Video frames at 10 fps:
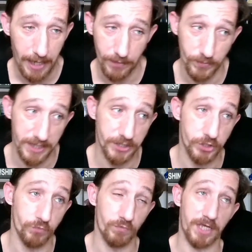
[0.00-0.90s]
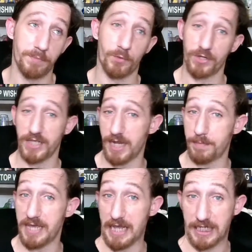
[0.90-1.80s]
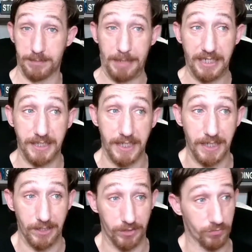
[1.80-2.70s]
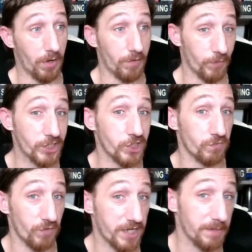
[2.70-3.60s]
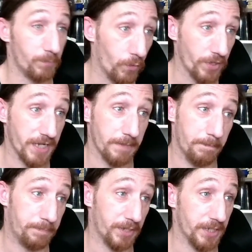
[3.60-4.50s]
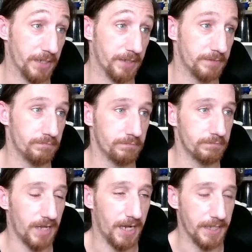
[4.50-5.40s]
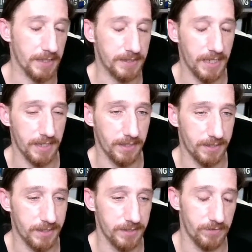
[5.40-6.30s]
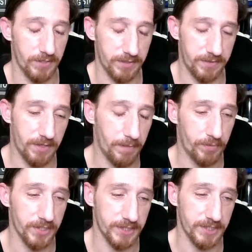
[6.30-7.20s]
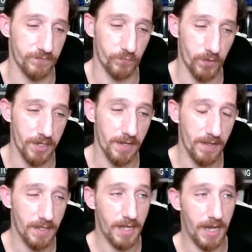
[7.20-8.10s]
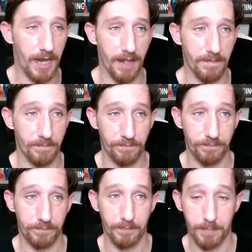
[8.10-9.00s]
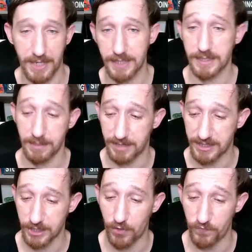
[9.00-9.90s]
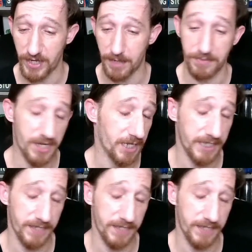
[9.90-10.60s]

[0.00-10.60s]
I went into Rick and Morty the anime expecting original Rick and Morty, but I didn't take in the thought process of one, I'm biasing myself and I'm